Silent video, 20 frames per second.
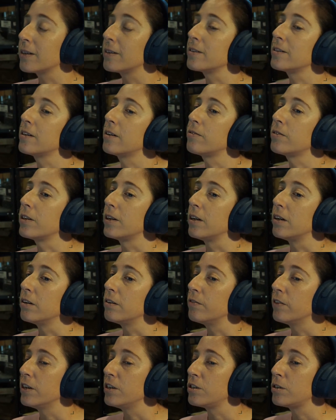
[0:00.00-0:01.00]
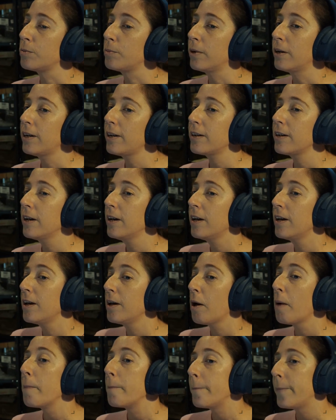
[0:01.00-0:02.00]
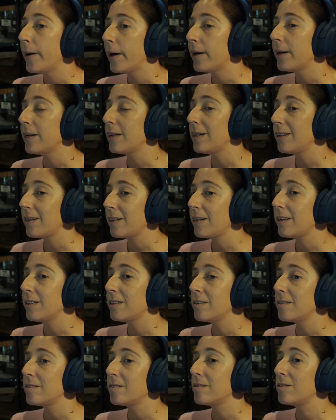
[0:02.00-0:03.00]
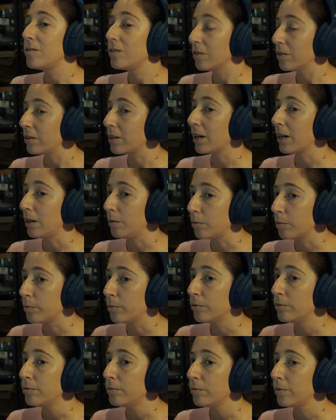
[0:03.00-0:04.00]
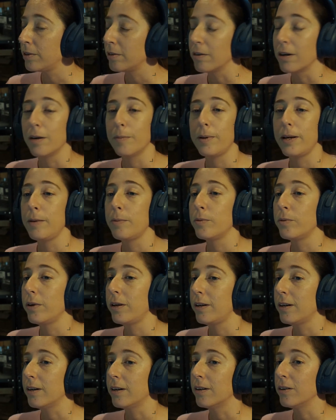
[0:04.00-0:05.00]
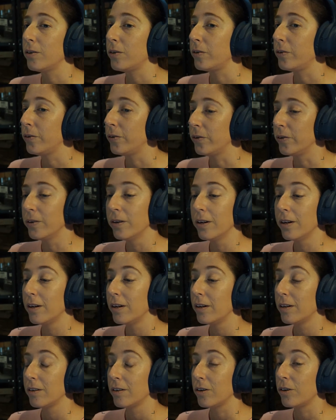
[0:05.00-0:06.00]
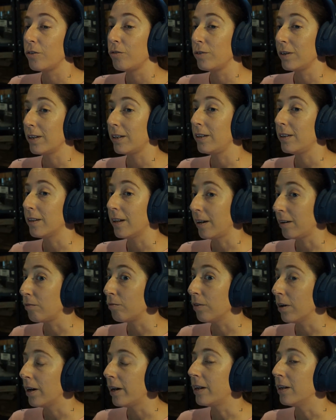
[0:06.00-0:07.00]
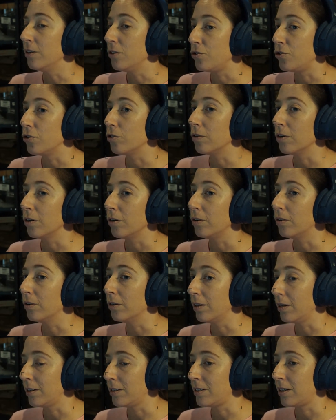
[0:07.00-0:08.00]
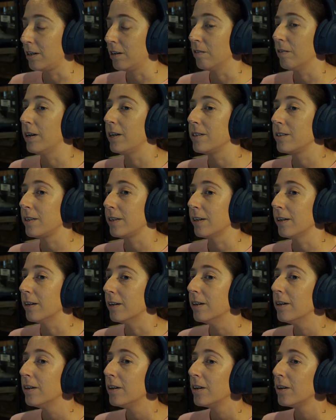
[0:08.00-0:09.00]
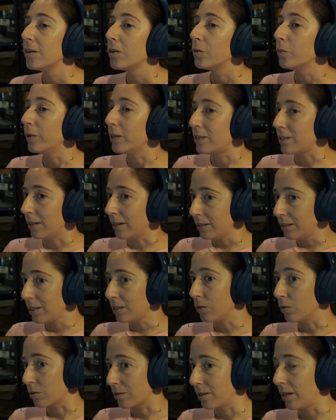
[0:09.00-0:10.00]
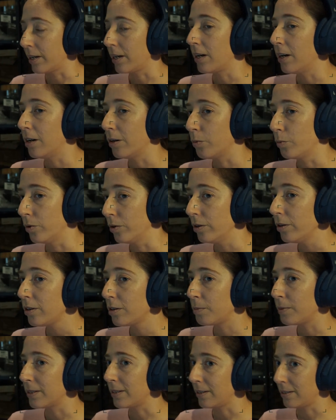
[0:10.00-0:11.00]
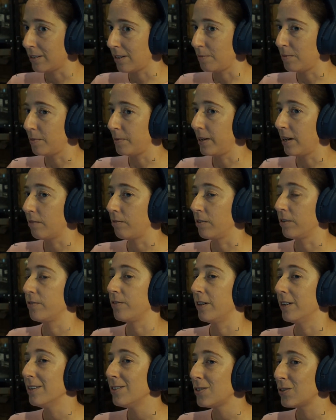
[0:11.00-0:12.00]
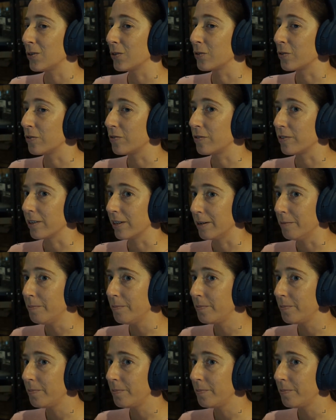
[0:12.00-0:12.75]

It's definitely an adventure bike, but it is dirt capable. There are people here who really like ride enduro on their Teneres here. which I think looks like hard work, but they seem to be having fun, so good for them.